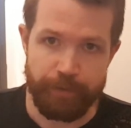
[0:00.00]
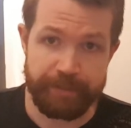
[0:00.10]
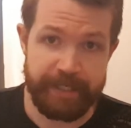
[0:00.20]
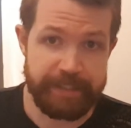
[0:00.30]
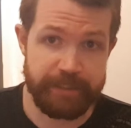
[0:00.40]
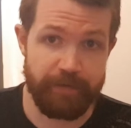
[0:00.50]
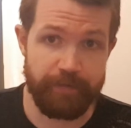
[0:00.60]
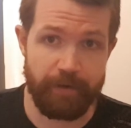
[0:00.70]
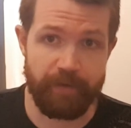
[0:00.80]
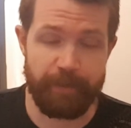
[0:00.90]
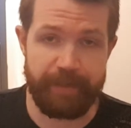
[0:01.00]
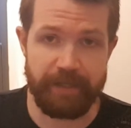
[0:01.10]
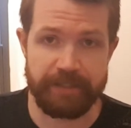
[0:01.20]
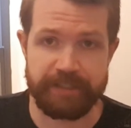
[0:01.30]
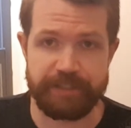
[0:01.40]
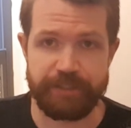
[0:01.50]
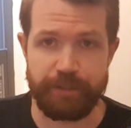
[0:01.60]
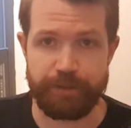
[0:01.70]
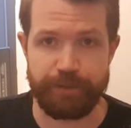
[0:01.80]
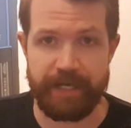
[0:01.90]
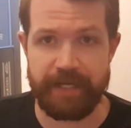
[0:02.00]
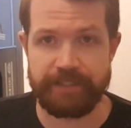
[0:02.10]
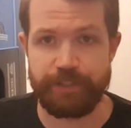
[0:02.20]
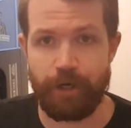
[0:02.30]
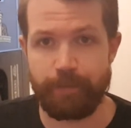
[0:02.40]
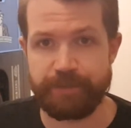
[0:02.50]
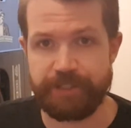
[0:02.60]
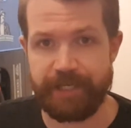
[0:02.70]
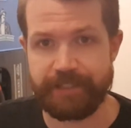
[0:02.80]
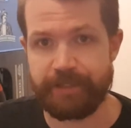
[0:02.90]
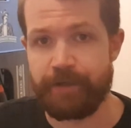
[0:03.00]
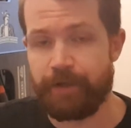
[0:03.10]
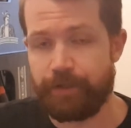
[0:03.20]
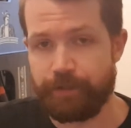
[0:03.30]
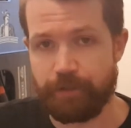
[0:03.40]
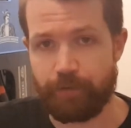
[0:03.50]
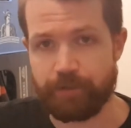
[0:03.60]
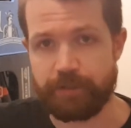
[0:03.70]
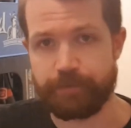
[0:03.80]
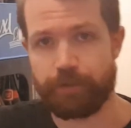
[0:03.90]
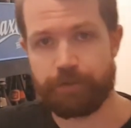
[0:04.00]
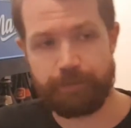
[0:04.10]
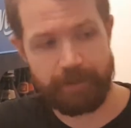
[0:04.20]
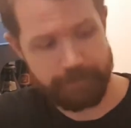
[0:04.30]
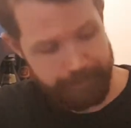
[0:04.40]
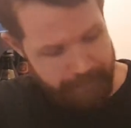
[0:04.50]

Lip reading: taste of a Pils. It's the grassy hops taste. You know what I'm talking about.